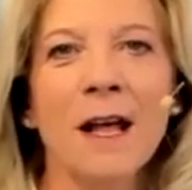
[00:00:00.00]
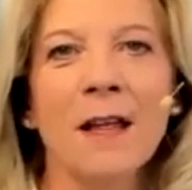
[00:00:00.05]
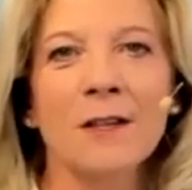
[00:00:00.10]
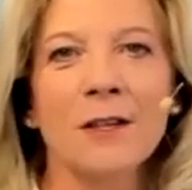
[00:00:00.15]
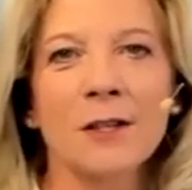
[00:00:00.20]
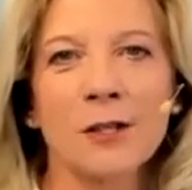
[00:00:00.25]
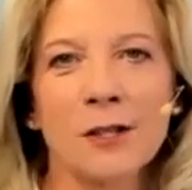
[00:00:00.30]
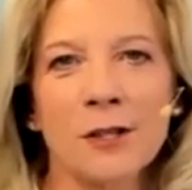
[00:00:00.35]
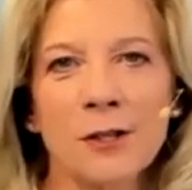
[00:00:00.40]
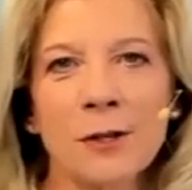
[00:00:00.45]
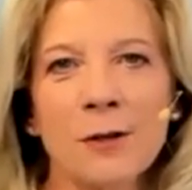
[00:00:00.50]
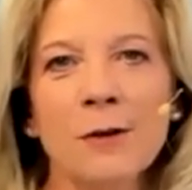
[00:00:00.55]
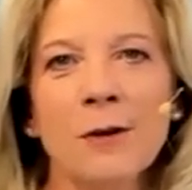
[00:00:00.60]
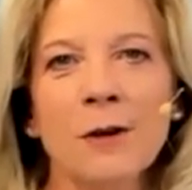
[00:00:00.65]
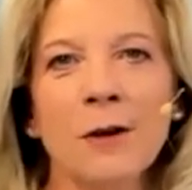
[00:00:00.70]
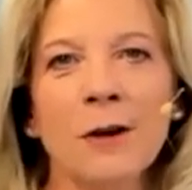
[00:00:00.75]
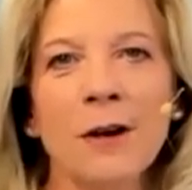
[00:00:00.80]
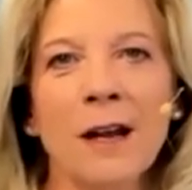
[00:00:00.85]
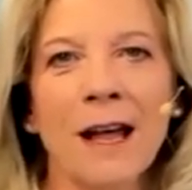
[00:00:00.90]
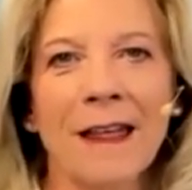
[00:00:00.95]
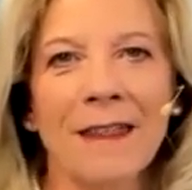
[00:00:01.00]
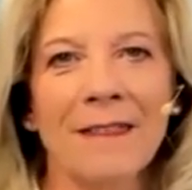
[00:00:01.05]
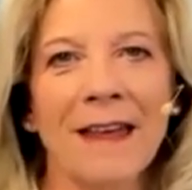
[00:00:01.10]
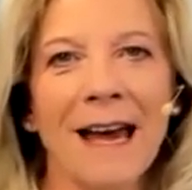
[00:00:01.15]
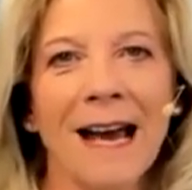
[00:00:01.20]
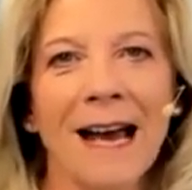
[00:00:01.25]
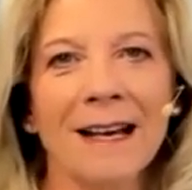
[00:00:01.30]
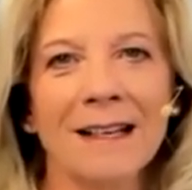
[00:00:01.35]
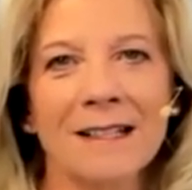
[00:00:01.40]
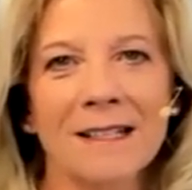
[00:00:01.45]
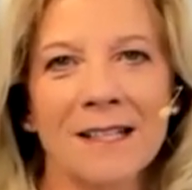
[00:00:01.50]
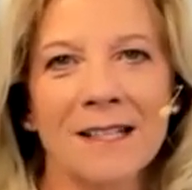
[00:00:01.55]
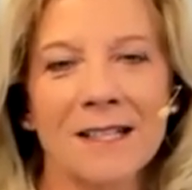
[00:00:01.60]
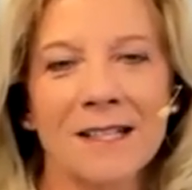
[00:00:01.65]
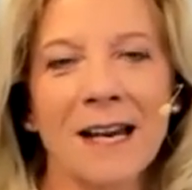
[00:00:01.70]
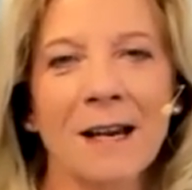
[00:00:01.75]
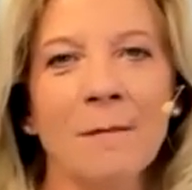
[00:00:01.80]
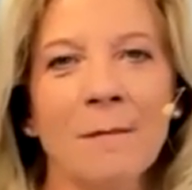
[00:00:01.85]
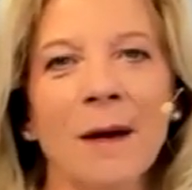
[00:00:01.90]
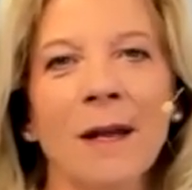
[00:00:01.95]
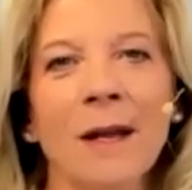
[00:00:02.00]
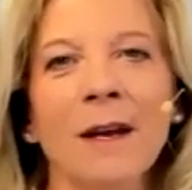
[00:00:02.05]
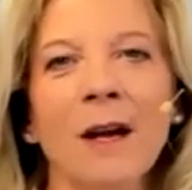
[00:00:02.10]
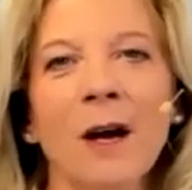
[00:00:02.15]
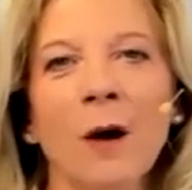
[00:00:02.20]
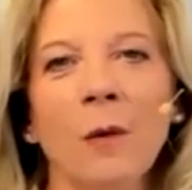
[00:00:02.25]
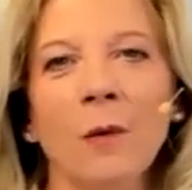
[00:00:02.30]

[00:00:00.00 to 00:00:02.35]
the sooner that statement